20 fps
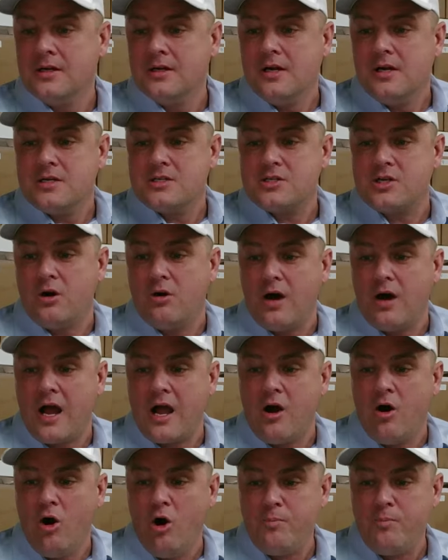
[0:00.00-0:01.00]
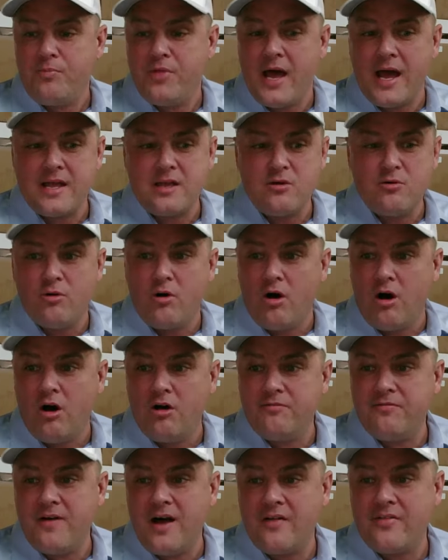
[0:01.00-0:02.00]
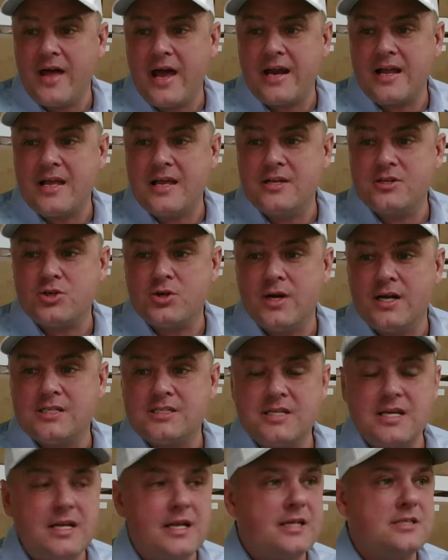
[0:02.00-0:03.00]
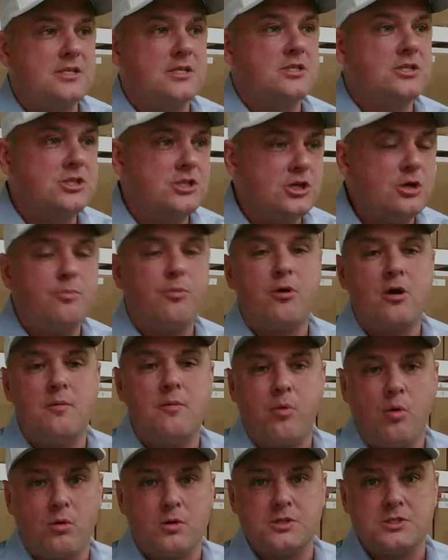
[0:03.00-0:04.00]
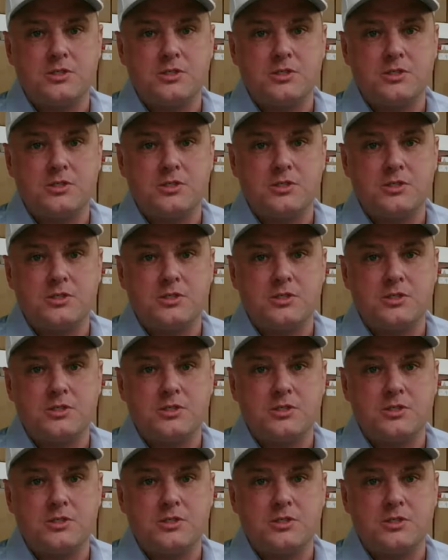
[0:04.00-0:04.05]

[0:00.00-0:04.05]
So I hope that you all found that interesting. It's a super important